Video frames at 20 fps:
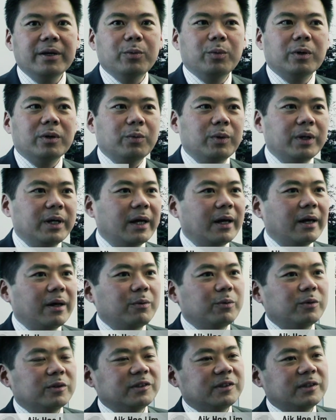what we had
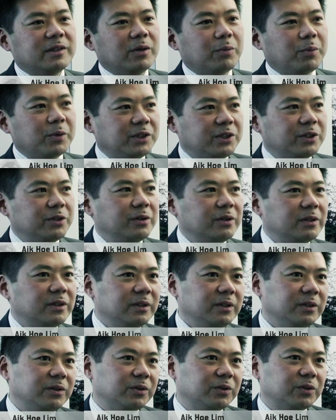was an
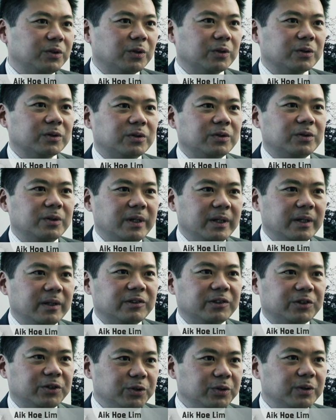opportunity to talk to the
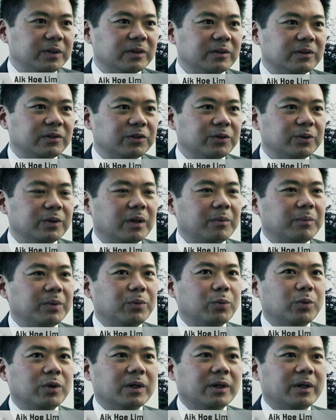students who had
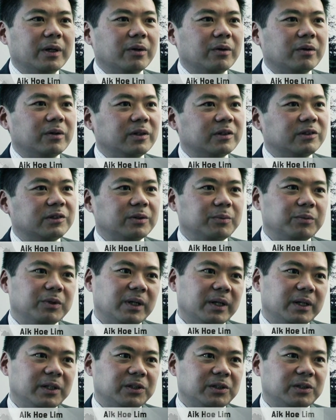been working on the
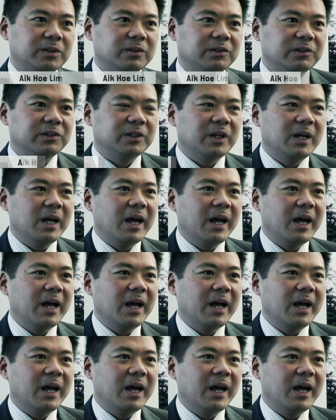simulations,